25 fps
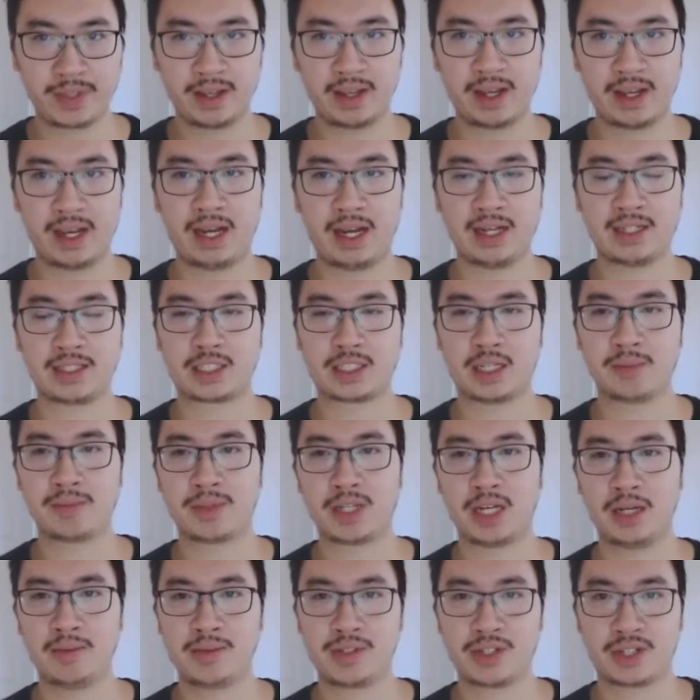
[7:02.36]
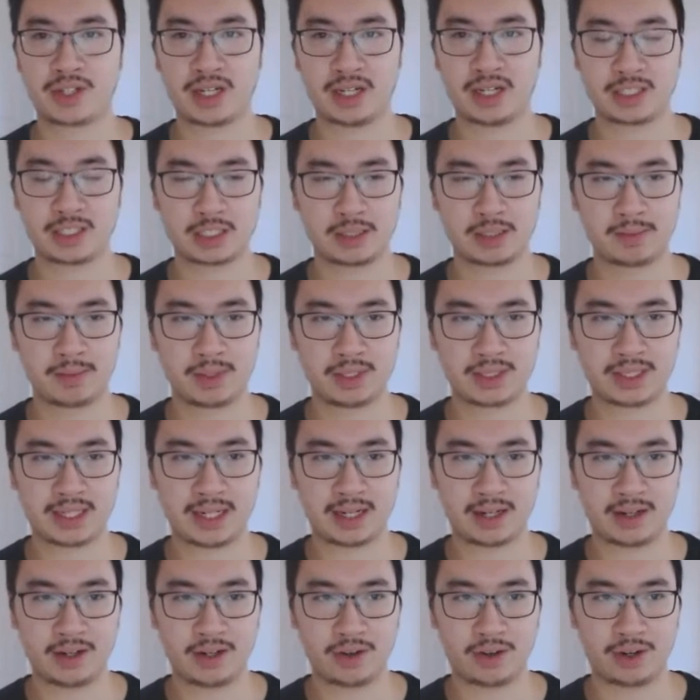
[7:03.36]
And sometimes your customers get
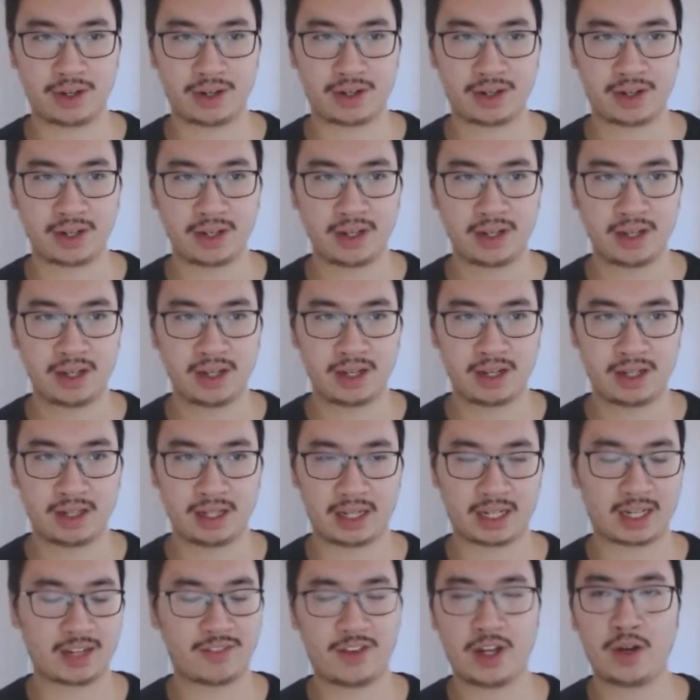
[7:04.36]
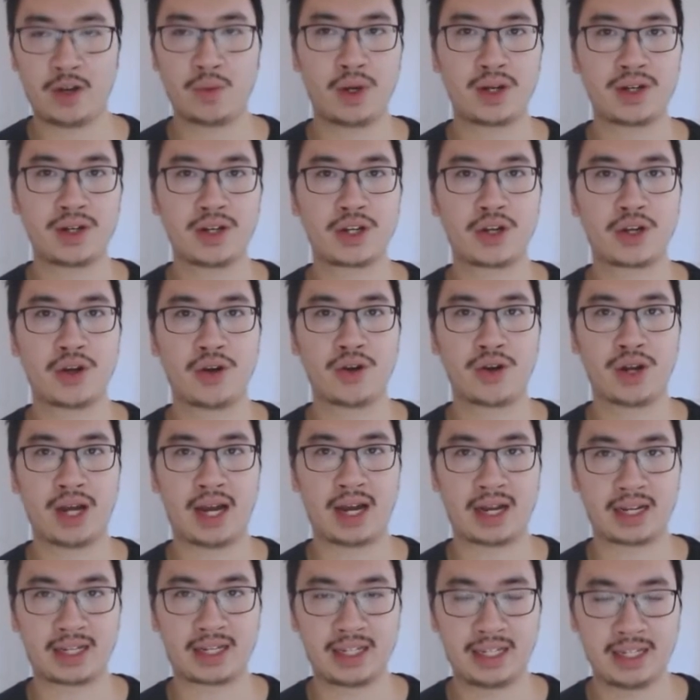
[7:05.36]
annoyed. Like if I wanted to go to
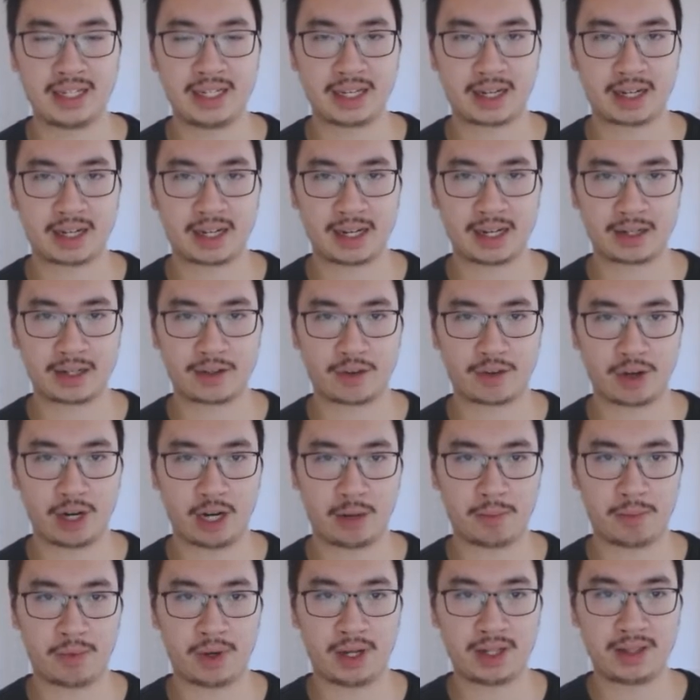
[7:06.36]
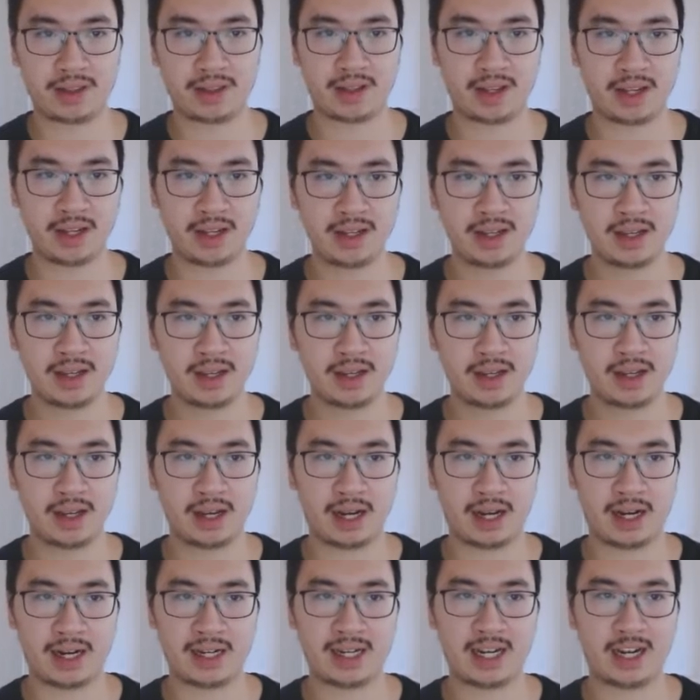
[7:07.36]
IKEA and grab one thing,
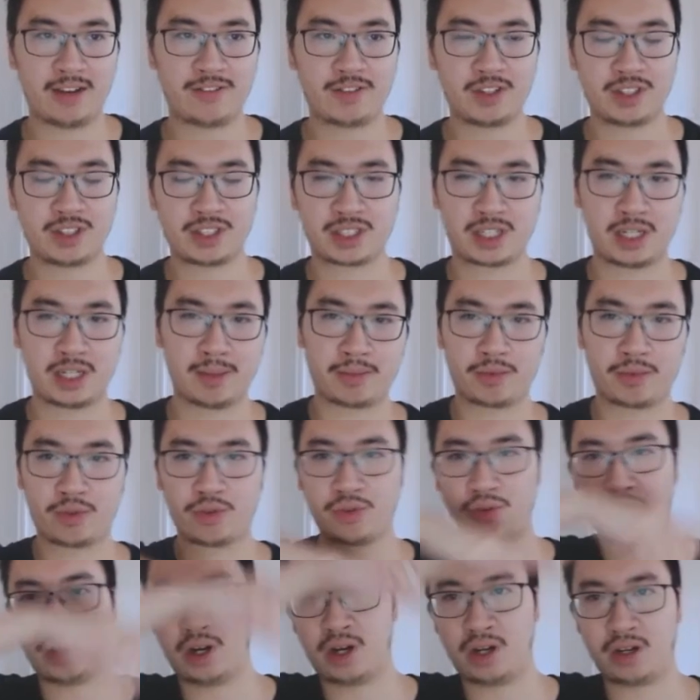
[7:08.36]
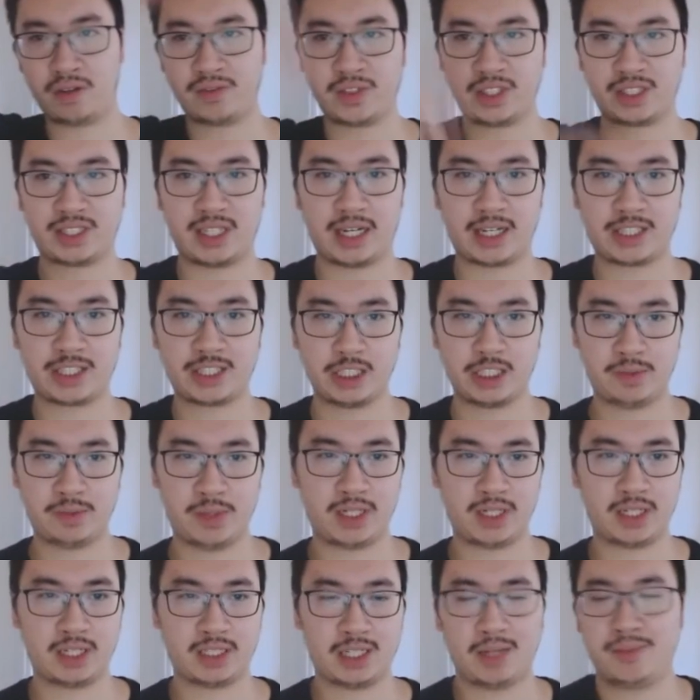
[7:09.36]
I'd have to skip through all of the sections
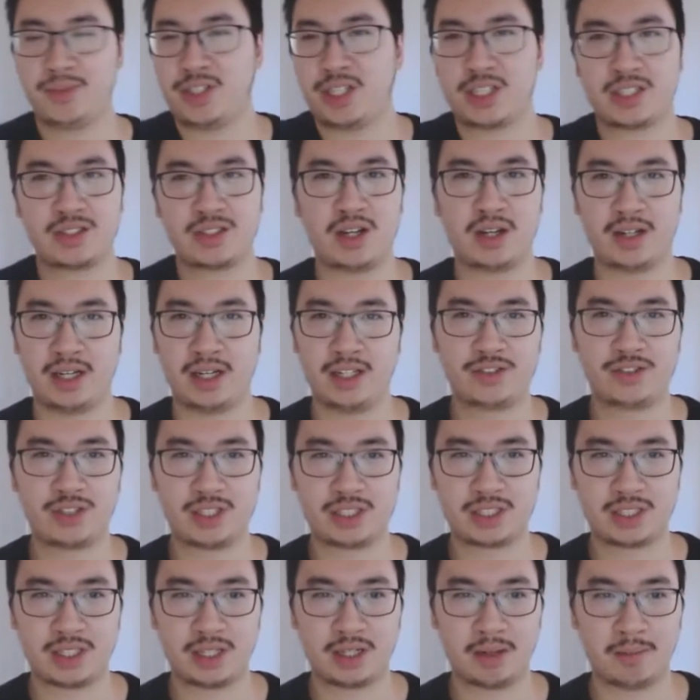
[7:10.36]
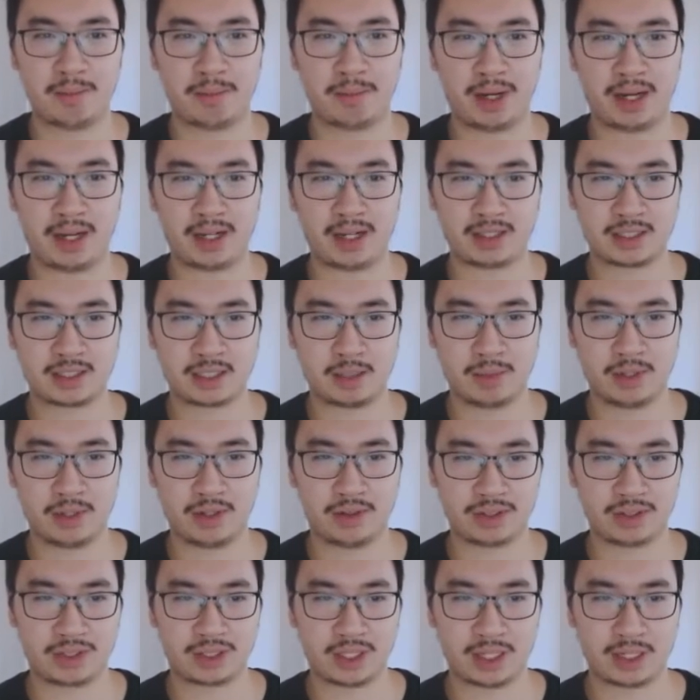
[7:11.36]
because I'm just not interested in buying some of
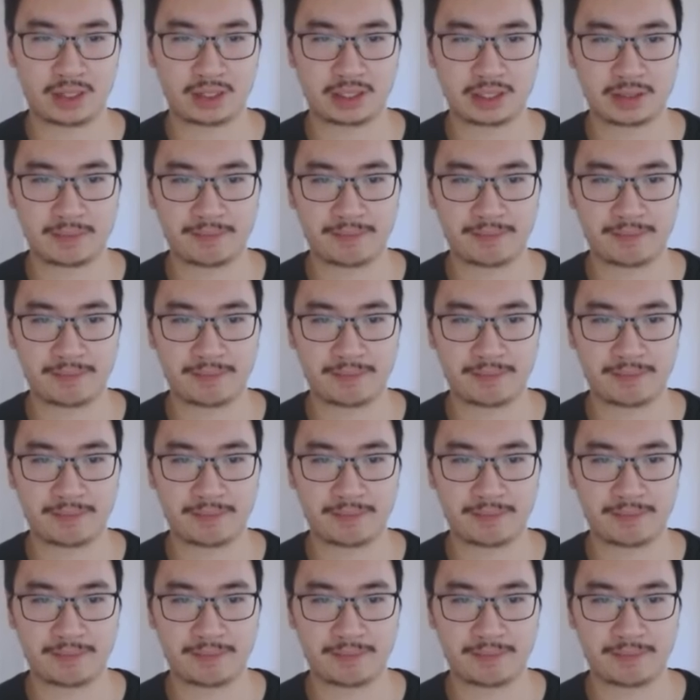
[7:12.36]
those things.